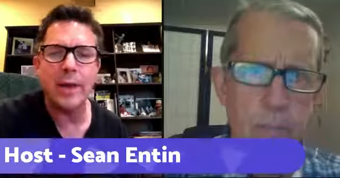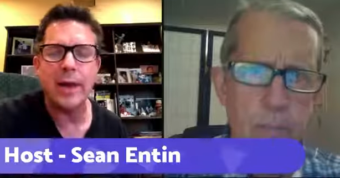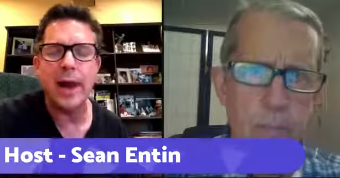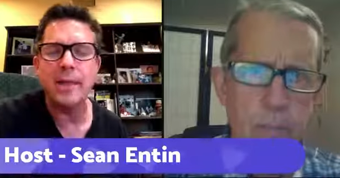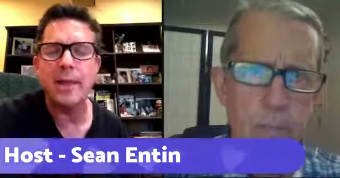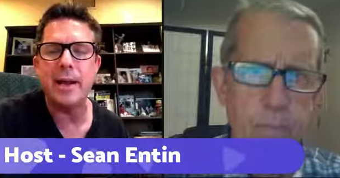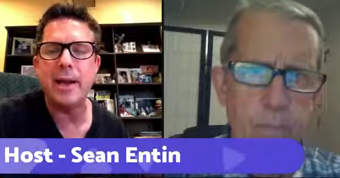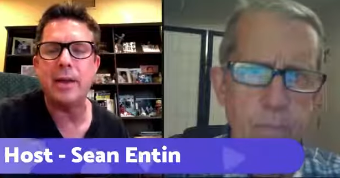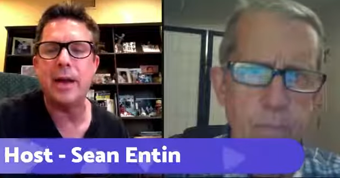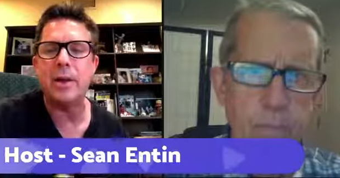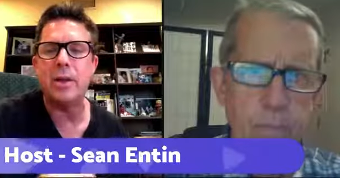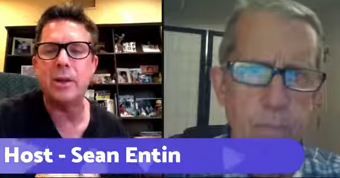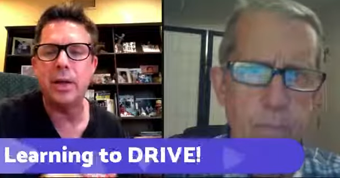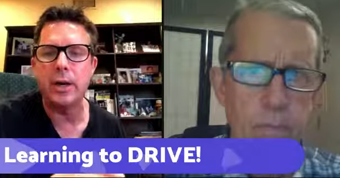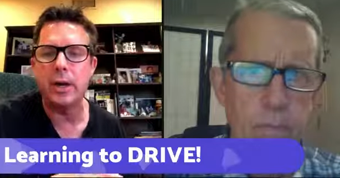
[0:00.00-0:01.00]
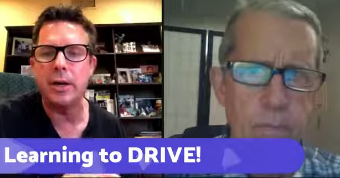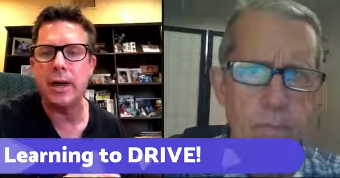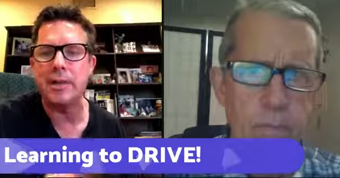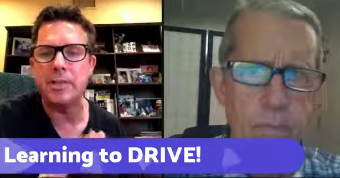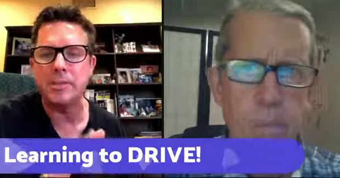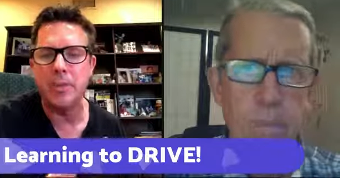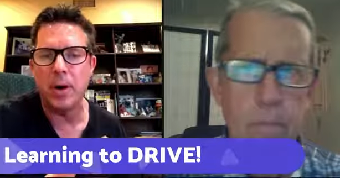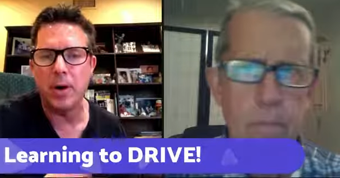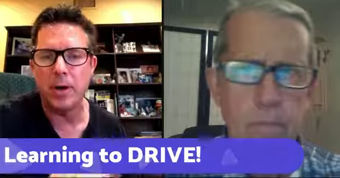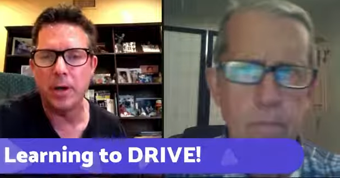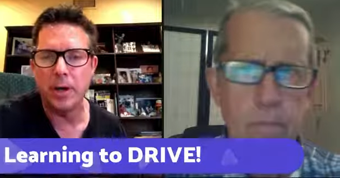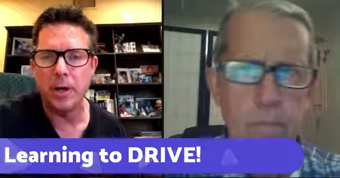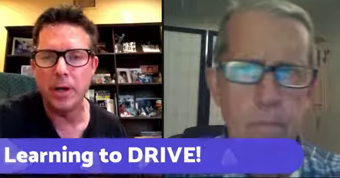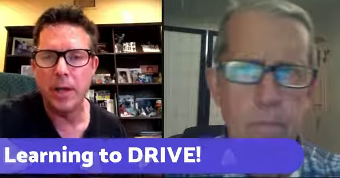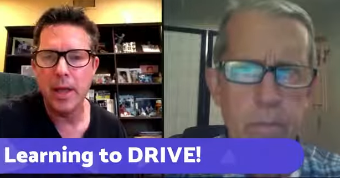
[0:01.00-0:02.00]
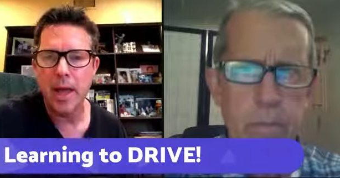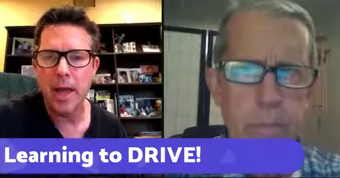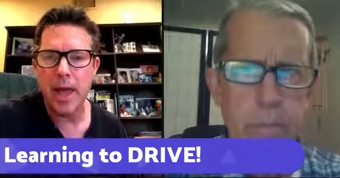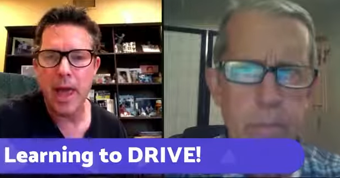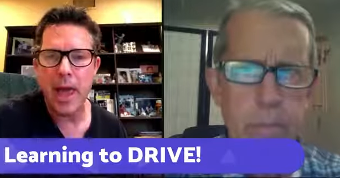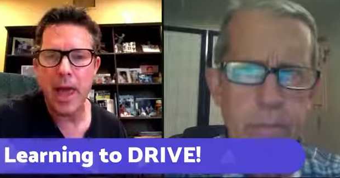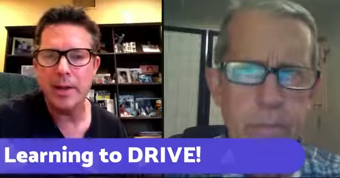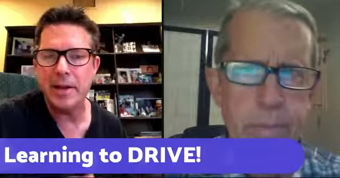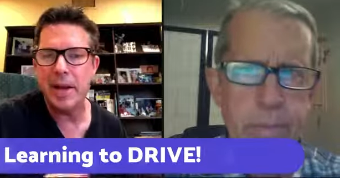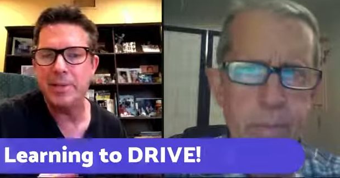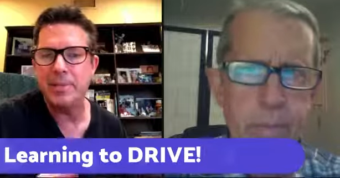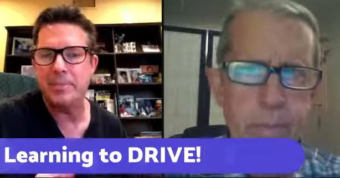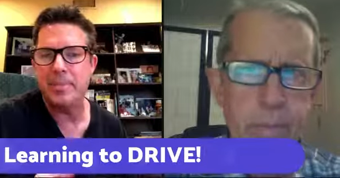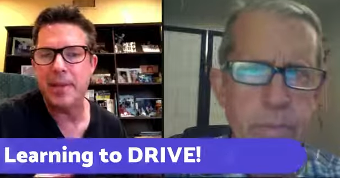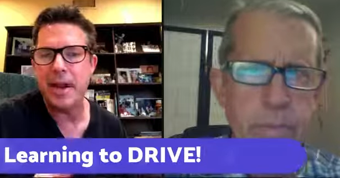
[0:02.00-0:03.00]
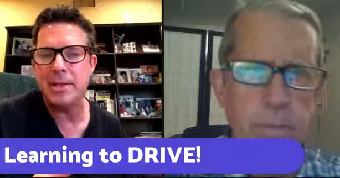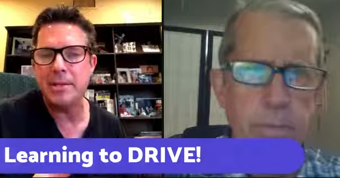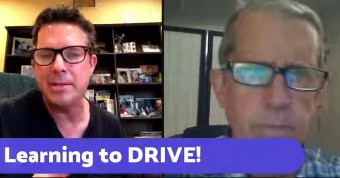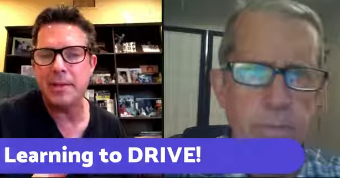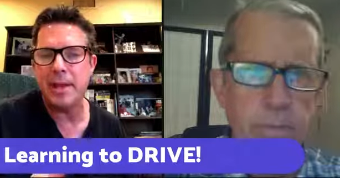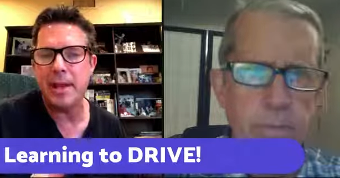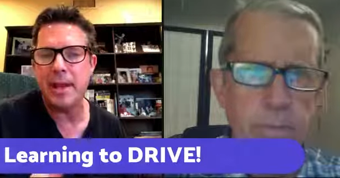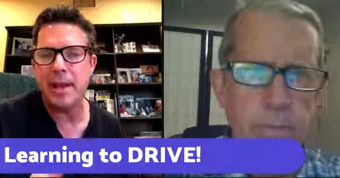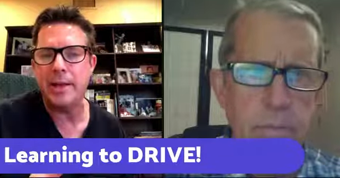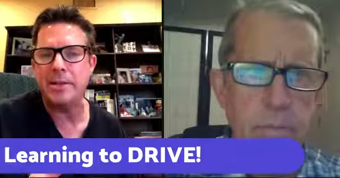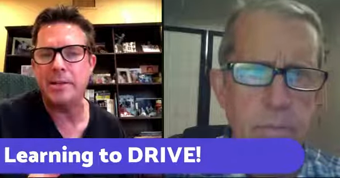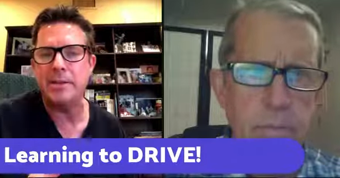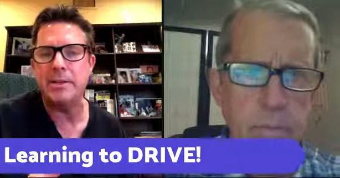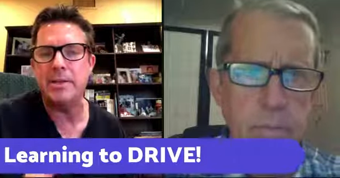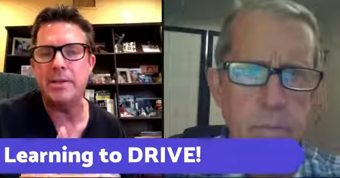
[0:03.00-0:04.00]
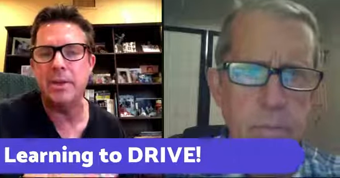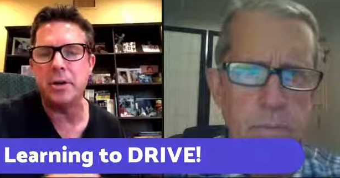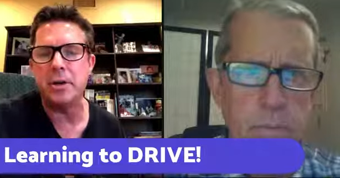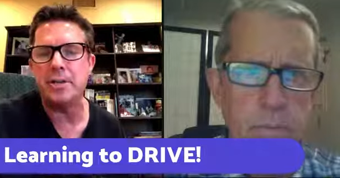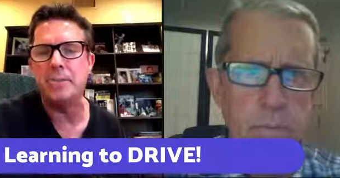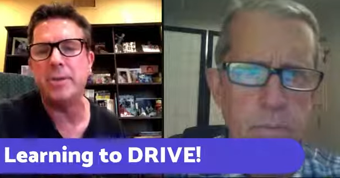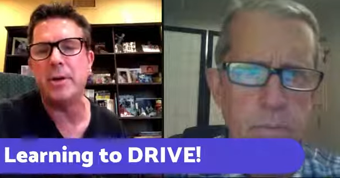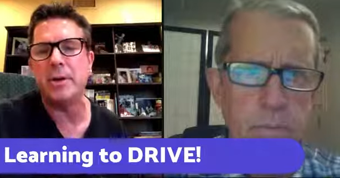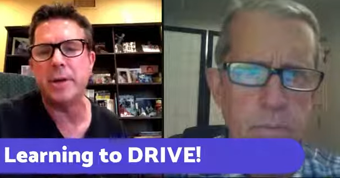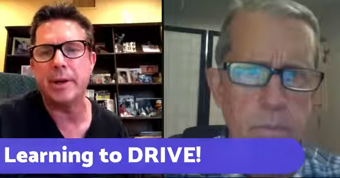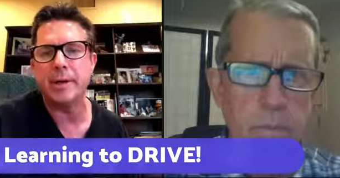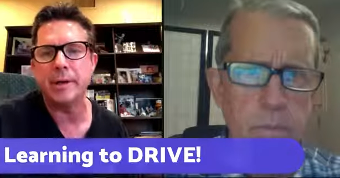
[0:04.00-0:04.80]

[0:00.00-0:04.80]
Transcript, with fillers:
Speaker 1: I think I got clear, I got smarter, and it's basically it's just endurance building.